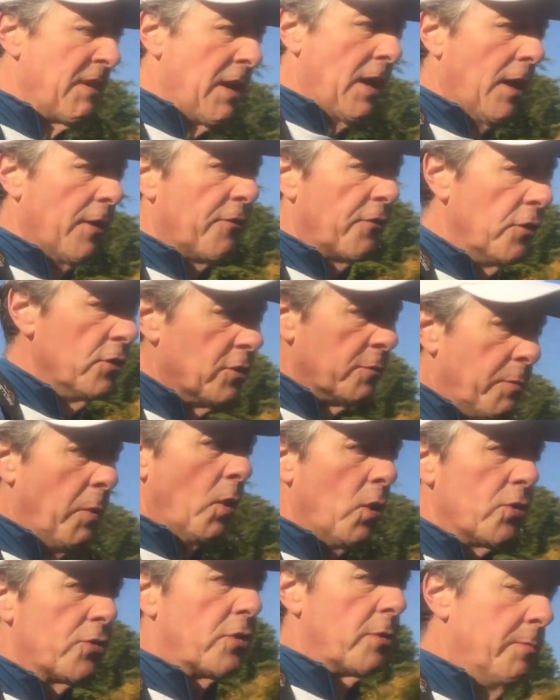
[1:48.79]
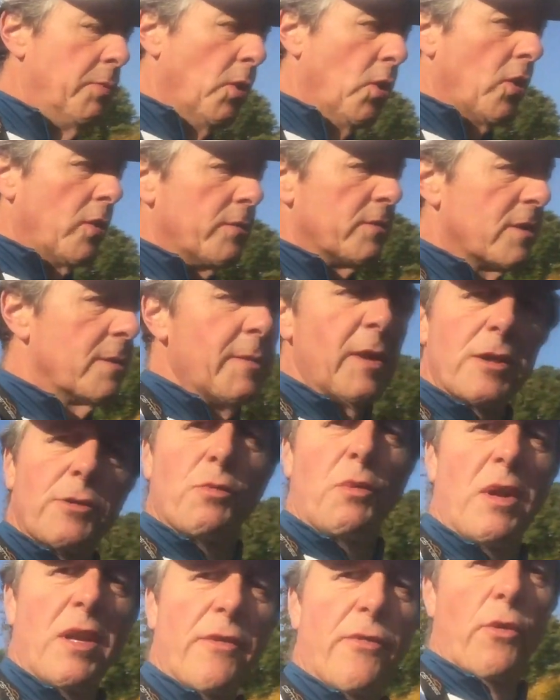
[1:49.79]
and through sports report. It was the most
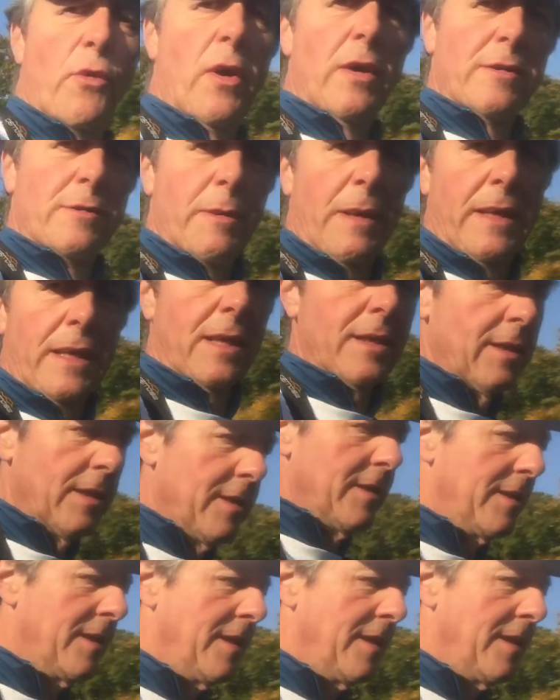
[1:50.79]
wonderful way of spending a